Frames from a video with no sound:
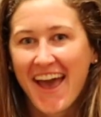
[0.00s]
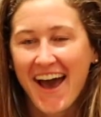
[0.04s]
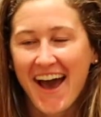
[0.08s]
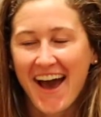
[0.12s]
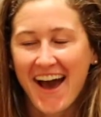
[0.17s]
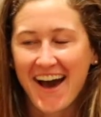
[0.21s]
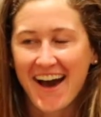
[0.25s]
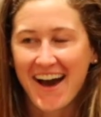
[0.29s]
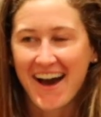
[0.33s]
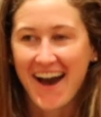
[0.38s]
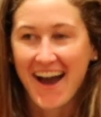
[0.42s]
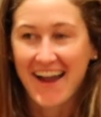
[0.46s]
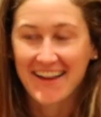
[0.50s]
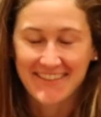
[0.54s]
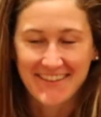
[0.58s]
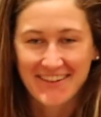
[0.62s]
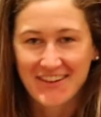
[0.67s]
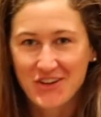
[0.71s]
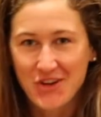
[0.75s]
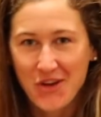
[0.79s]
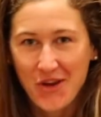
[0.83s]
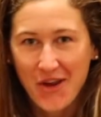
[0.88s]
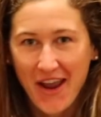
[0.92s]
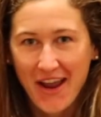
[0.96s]
I
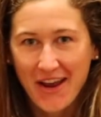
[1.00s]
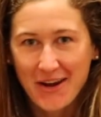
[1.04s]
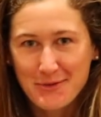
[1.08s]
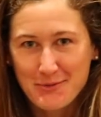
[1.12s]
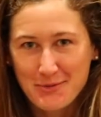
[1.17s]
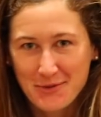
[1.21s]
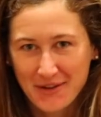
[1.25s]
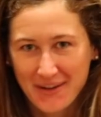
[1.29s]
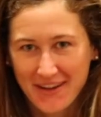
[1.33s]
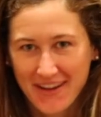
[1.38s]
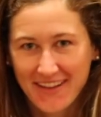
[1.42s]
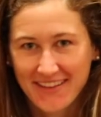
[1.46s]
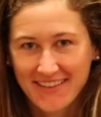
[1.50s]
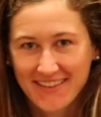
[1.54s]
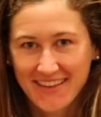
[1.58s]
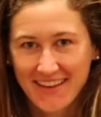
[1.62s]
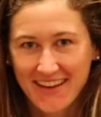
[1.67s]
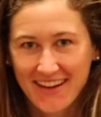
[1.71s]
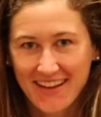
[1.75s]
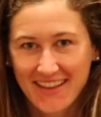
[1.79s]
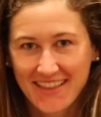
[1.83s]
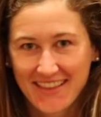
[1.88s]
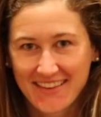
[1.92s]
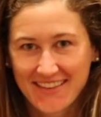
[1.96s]
didn't know how to pronounce
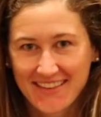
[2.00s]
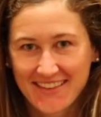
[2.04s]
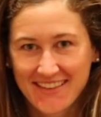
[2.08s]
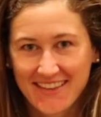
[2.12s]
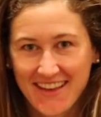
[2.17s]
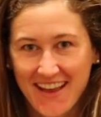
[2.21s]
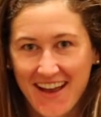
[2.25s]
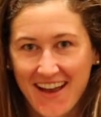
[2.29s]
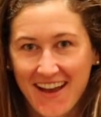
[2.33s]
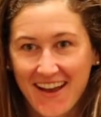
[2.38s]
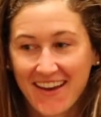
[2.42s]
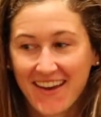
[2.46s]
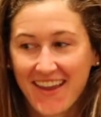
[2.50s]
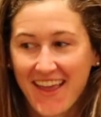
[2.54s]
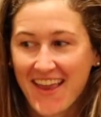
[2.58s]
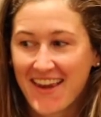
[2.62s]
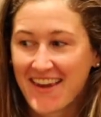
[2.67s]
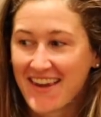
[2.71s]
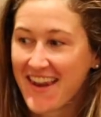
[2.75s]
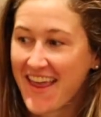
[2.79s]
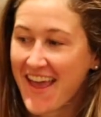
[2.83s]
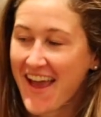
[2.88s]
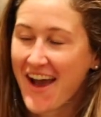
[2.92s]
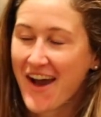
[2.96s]
that at the start,
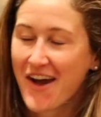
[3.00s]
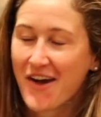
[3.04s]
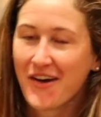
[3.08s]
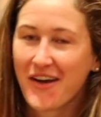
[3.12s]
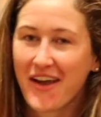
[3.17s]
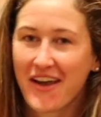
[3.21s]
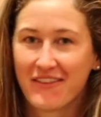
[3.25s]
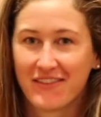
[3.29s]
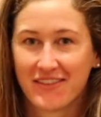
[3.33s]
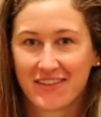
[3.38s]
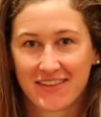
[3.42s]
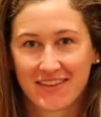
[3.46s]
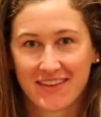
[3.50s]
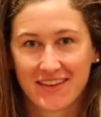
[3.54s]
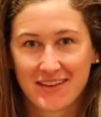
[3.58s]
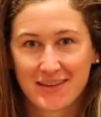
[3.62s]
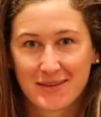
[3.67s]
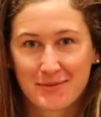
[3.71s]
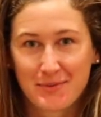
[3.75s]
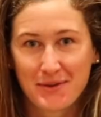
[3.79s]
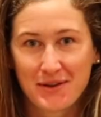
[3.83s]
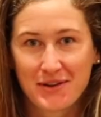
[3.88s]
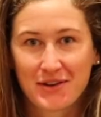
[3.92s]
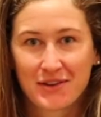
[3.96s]
and now ever
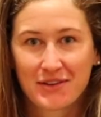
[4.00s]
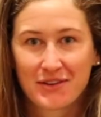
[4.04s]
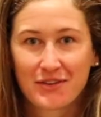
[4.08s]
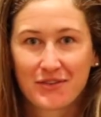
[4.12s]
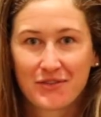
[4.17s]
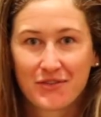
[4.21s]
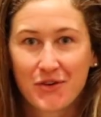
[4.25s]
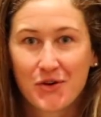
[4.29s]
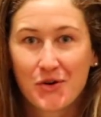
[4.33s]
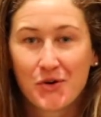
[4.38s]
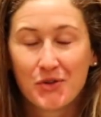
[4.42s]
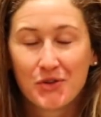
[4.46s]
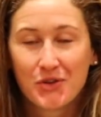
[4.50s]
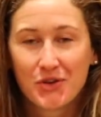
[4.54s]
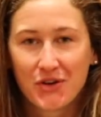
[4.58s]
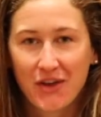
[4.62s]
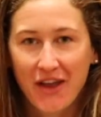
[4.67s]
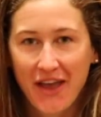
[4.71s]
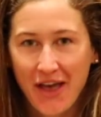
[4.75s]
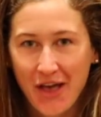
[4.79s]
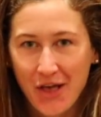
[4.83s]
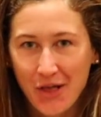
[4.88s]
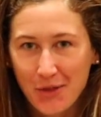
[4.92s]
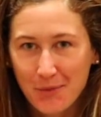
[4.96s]
since, because of all your
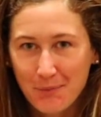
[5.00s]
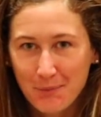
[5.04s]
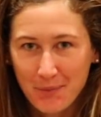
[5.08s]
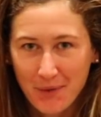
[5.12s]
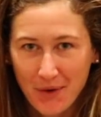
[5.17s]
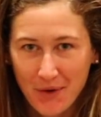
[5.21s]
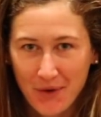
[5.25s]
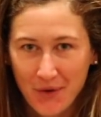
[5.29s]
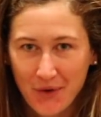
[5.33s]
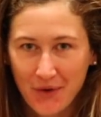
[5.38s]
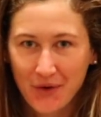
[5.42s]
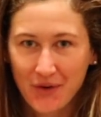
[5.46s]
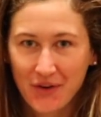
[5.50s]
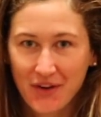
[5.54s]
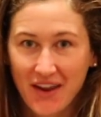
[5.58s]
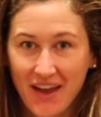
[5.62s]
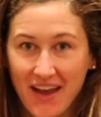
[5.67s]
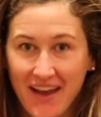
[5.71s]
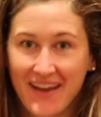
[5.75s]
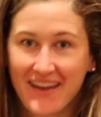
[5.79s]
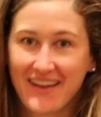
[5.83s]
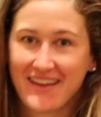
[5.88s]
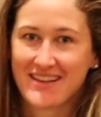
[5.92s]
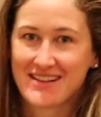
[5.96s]
help on
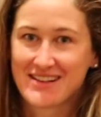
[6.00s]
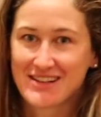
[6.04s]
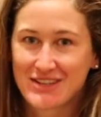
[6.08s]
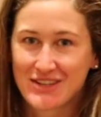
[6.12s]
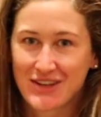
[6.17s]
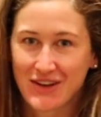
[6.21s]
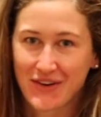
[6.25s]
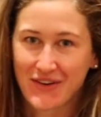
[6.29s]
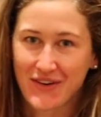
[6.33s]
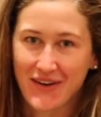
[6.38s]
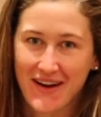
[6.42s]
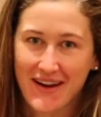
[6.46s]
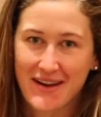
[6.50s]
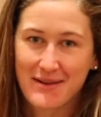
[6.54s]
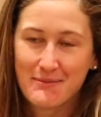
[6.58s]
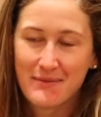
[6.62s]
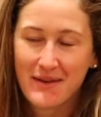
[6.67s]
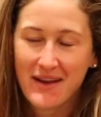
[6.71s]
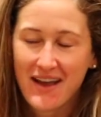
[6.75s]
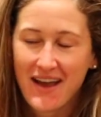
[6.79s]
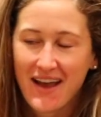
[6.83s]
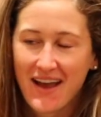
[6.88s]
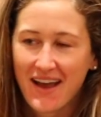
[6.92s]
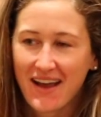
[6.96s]
Instagram,
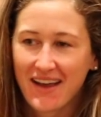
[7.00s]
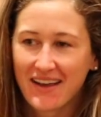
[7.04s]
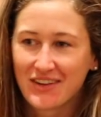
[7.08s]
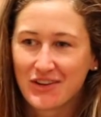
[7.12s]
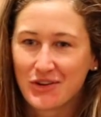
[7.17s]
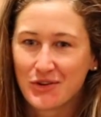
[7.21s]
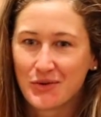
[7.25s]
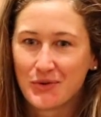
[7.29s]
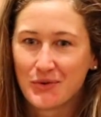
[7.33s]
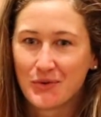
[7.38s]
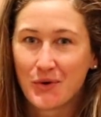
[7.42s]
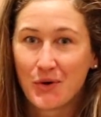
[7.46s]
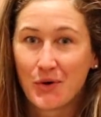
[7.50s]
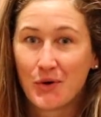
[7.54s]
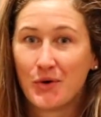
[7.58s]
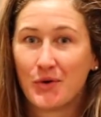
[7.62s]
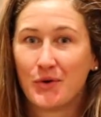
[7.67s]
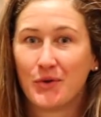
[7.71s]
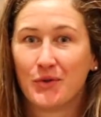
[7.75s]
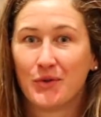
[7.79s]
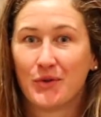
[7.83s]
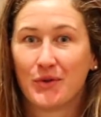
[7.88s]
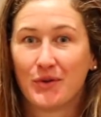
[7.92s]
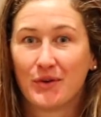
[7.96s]
you
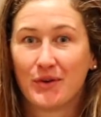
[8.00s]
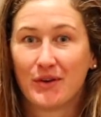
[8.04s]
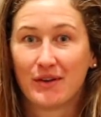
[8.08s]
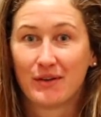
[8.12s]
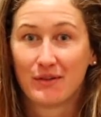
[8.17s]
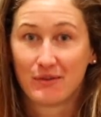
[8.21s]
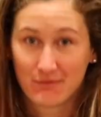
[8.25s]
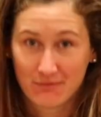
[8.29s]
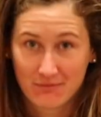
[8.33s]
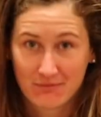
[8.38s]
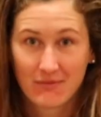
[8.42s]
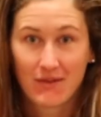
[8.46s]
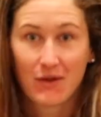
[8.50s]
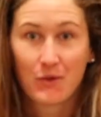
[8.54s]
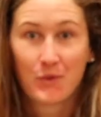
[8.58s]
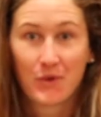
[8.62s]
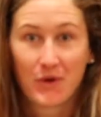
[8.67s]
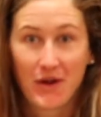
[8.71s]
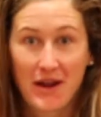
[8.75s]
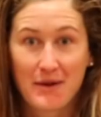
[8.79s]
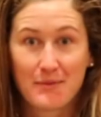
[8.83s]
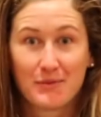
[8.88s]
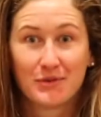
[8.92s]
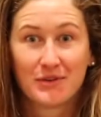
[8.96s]
all
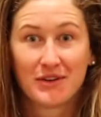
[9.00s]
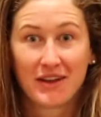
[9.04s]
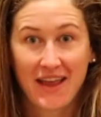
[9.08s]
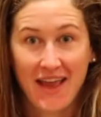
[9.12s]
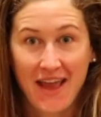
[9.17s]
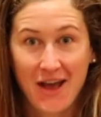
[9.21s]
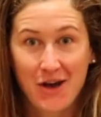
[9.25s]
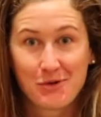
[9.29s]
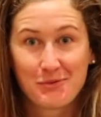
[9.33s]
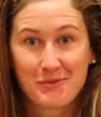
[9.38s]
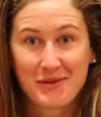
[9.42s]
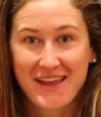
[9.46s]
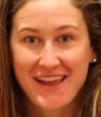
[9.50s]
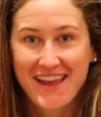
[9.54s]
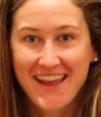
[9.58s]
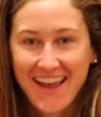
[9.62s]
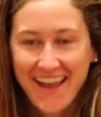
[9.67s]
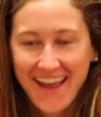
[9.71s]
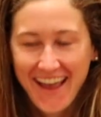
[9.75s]
were able to help me